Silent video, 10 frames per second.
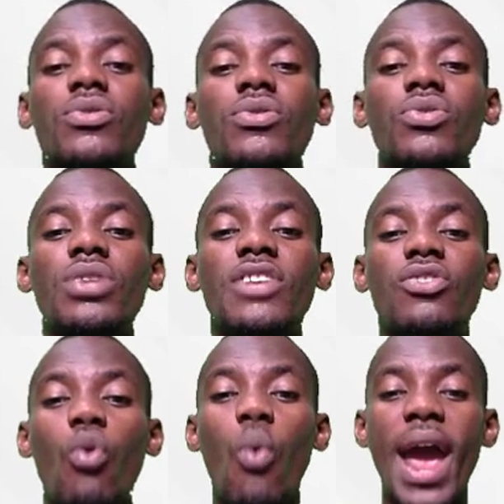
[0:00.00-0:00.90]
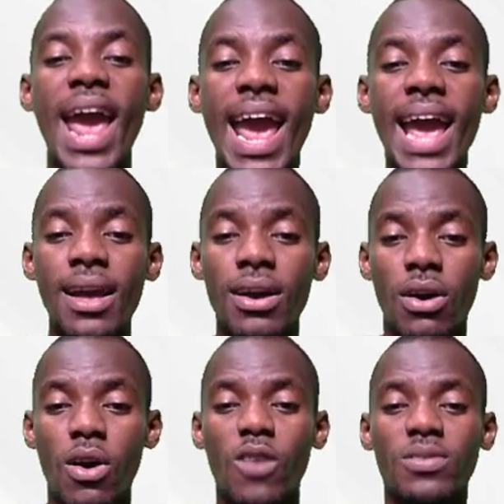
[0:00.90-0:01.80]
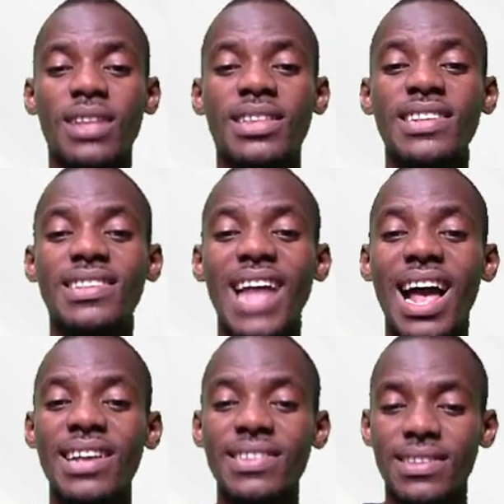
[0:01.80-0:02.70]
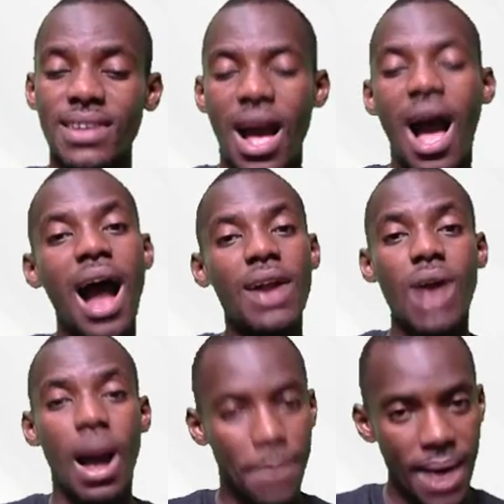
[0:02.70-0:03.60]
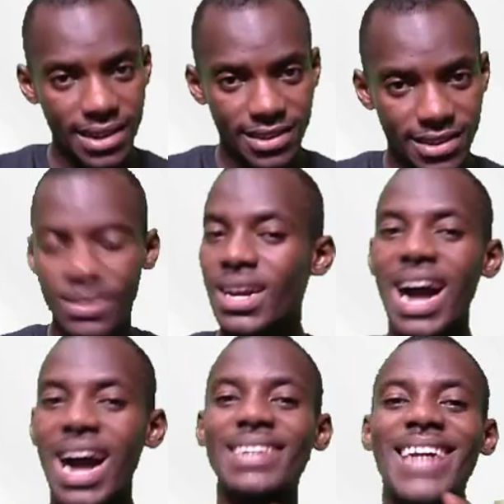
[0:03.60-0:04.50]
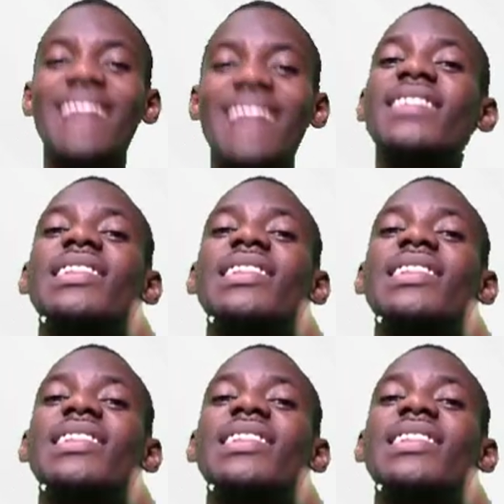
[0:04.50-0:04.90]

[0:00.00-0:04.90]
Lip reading: to the square of the distance r apart. And that is